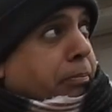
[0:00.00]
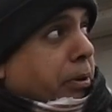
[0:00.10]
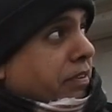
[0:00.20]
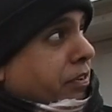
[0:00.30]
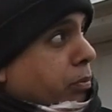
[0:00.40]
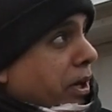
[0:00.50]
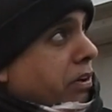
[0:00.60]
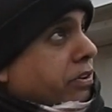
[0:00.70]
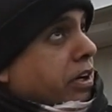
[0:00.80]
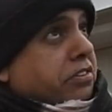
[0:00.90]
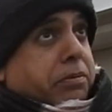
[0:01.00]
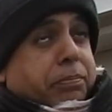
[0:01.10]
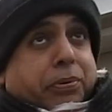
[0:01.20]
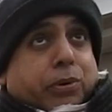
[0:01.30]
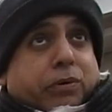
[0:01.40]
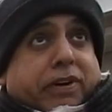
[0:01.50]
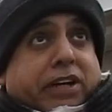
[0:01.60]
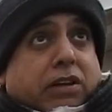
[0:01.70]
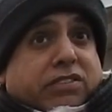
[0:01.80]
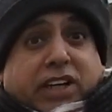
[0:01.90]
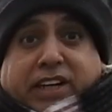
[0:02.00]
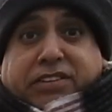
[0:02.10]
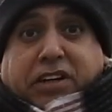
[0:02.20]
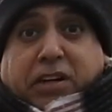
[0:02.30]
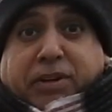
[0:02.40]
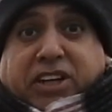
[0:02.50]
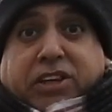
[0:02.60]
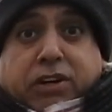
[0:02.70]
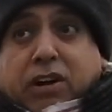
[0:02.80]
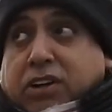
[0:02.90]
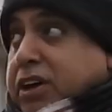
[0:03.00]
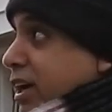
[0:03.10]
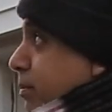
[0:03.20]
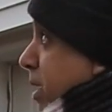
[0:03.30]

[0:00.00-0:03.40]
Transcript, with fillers: But if the weather does improve and it looks like it's going to be clear all night,